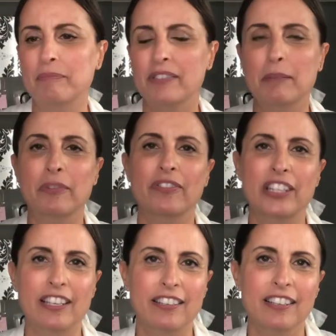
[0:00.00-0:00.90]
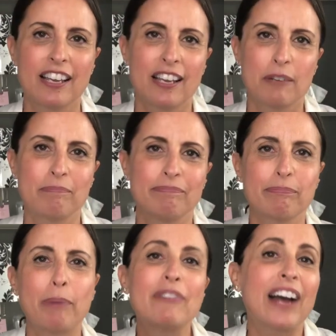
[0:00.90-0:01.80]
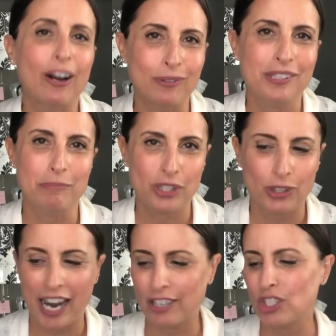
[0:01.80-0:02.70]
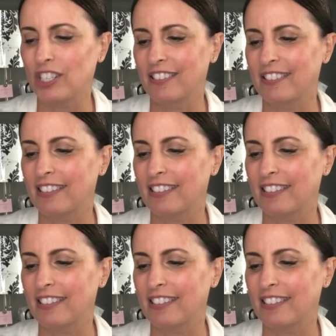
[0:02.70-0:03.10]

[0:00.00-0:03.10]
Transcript: some of the buff out some scratches.